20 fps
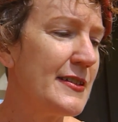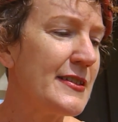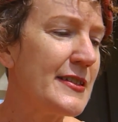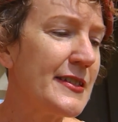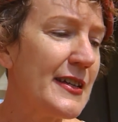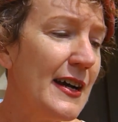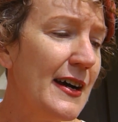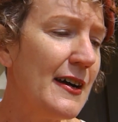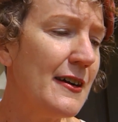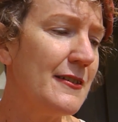
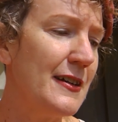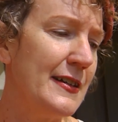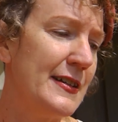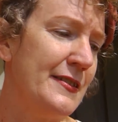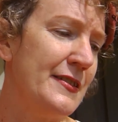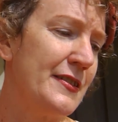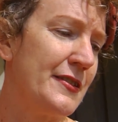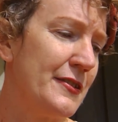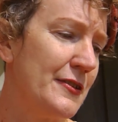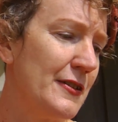Zara
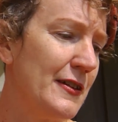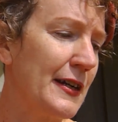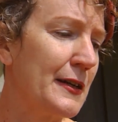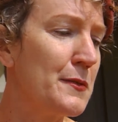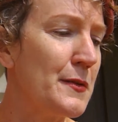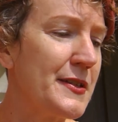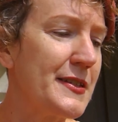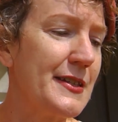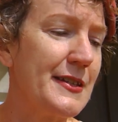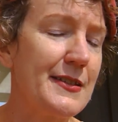in
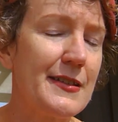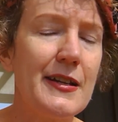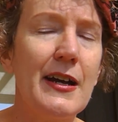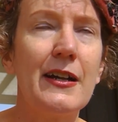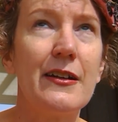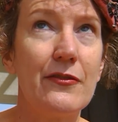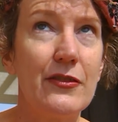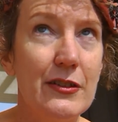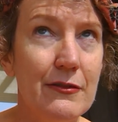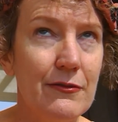Zurich was the
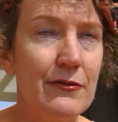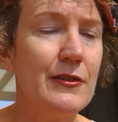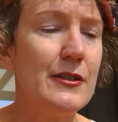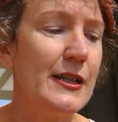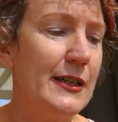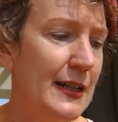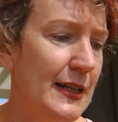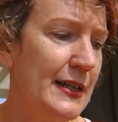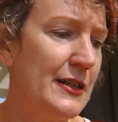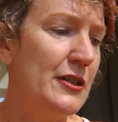start of the
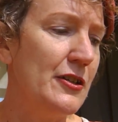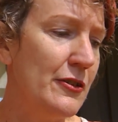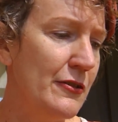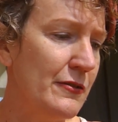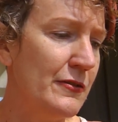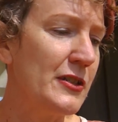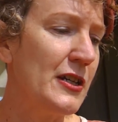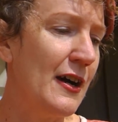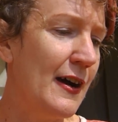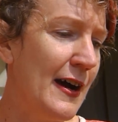really
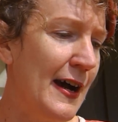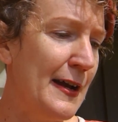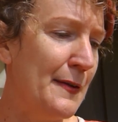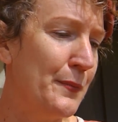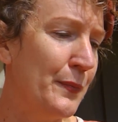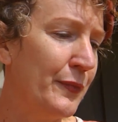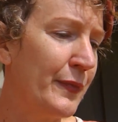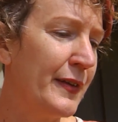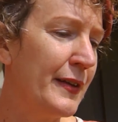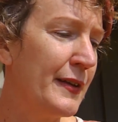new
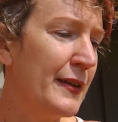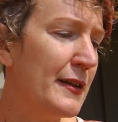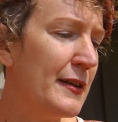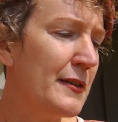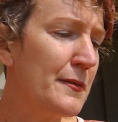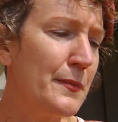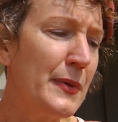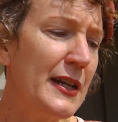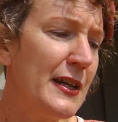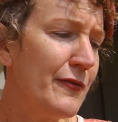time.
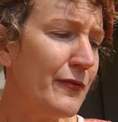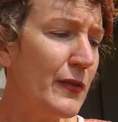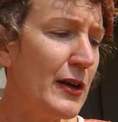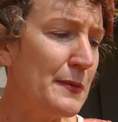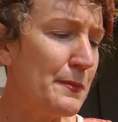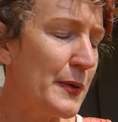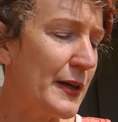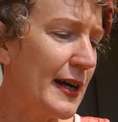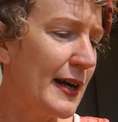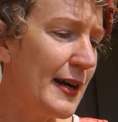But even
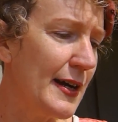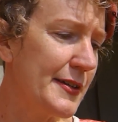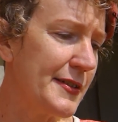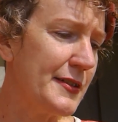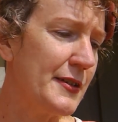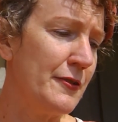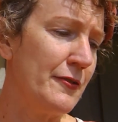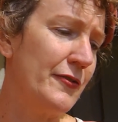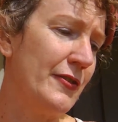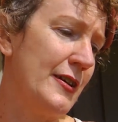when
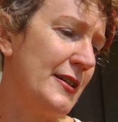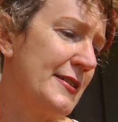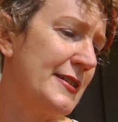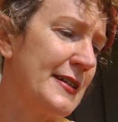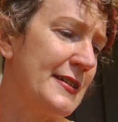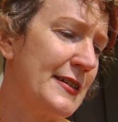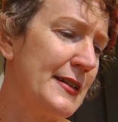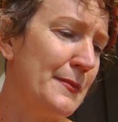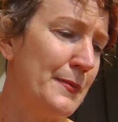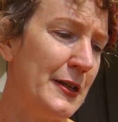Picasso first
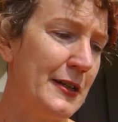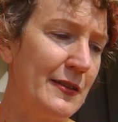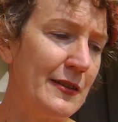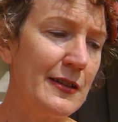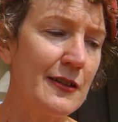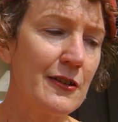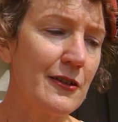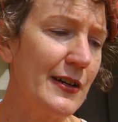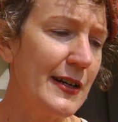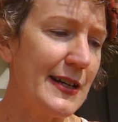exhibited,
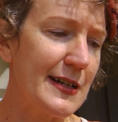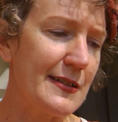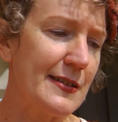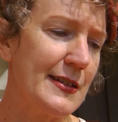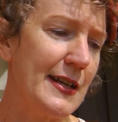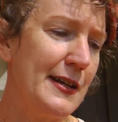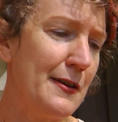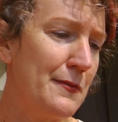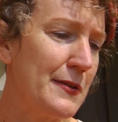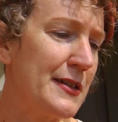the critics
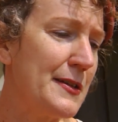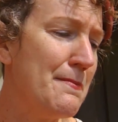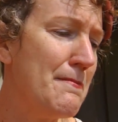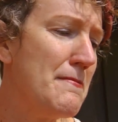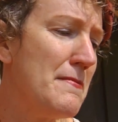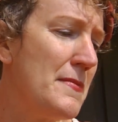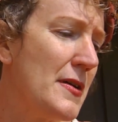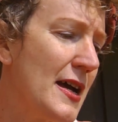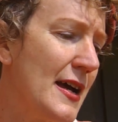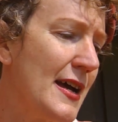said he was a
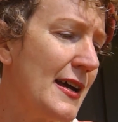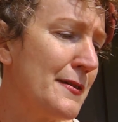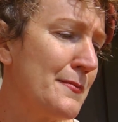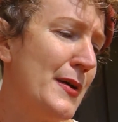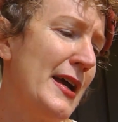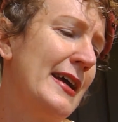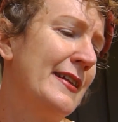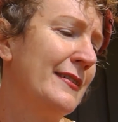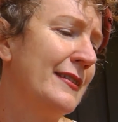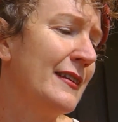
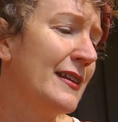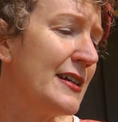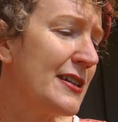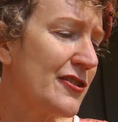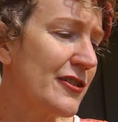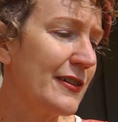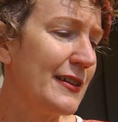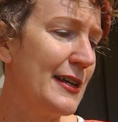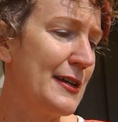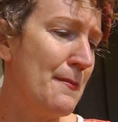madman,
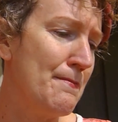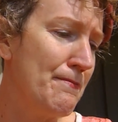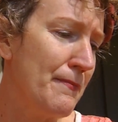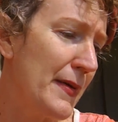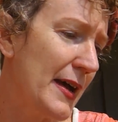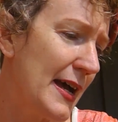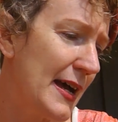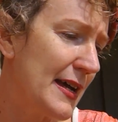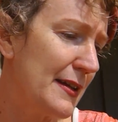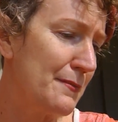literally a
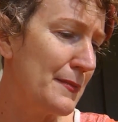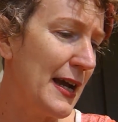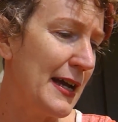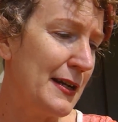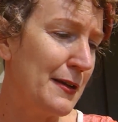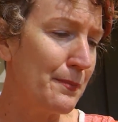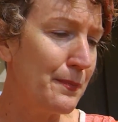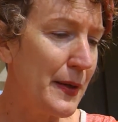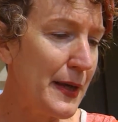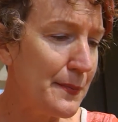
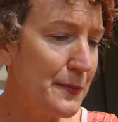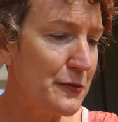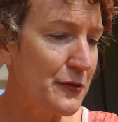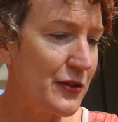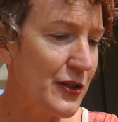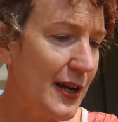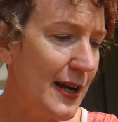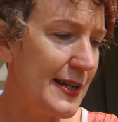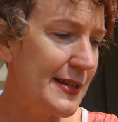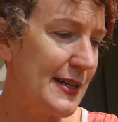madman, and people
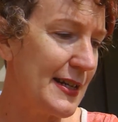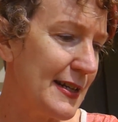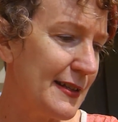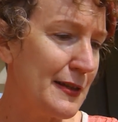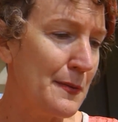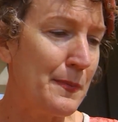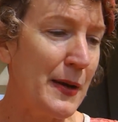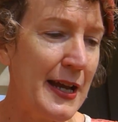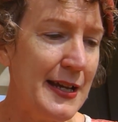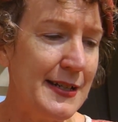tried to
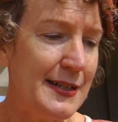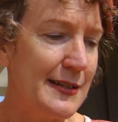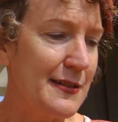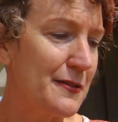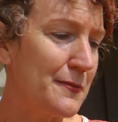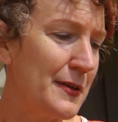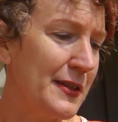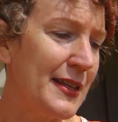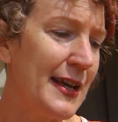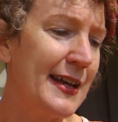hit the
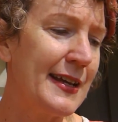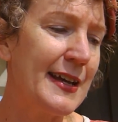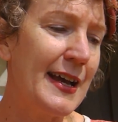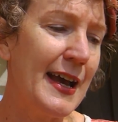paintings with their